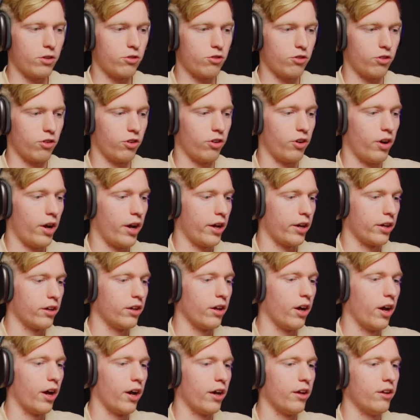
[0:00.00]
sure I
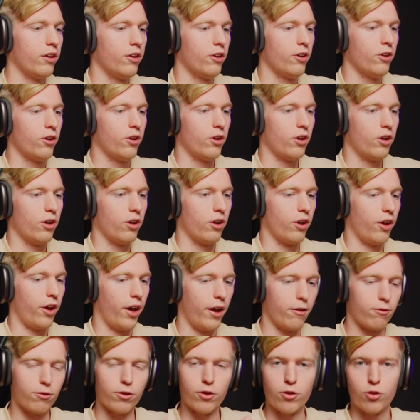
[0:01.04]
got
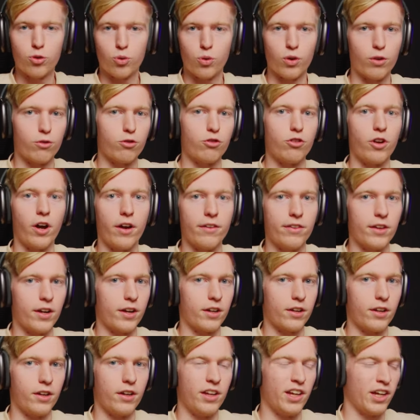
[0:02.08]
every sort of shot that
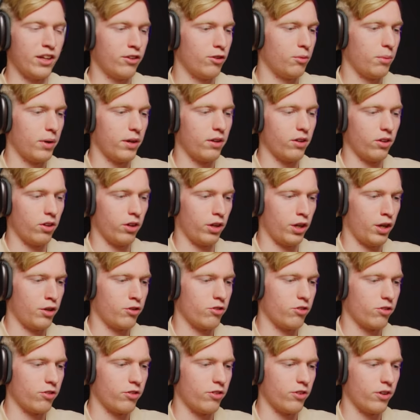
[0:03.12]
I could get to make it look
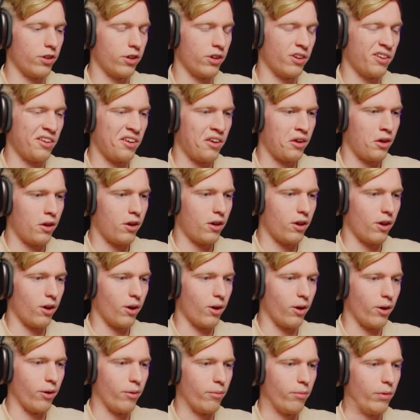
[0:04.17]
interesting,
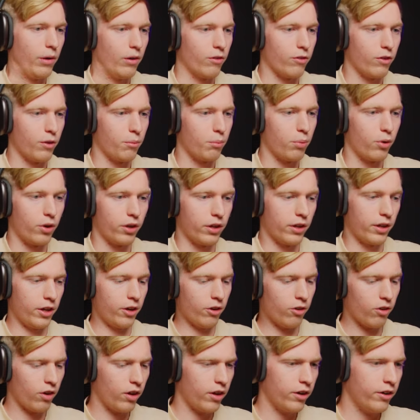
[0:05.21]
of him putting
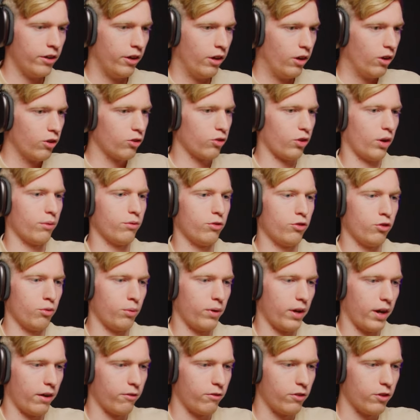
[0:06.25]
gear on. So obviously we
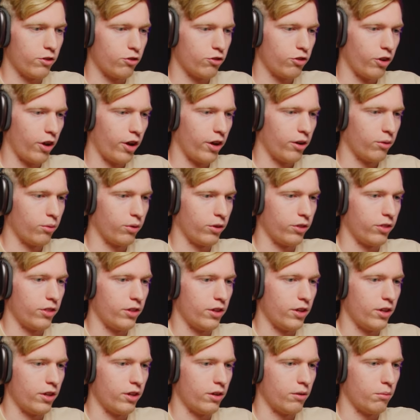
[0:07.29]
have this shot with
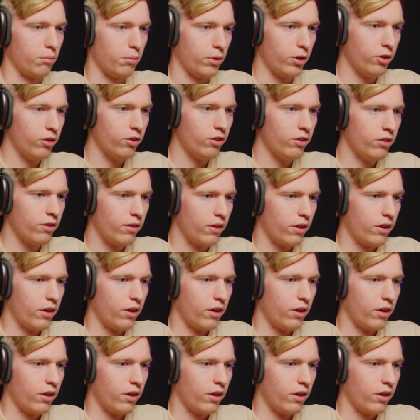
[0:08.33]
the mirror,